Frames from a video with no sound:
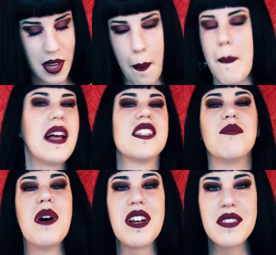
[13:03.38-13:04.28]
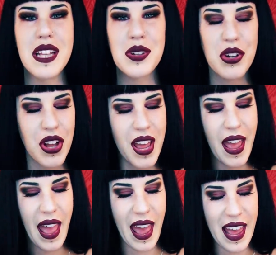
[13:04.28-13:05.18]
like a massive part of their look.
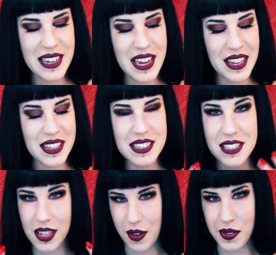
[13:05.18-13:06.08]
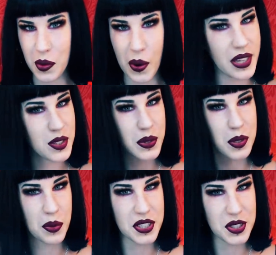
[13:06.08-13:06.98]
And yeah, I think it's a lovely way to
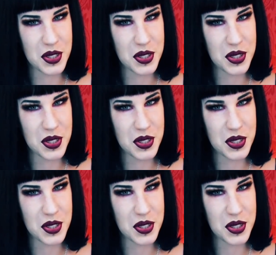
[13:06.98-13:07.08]
express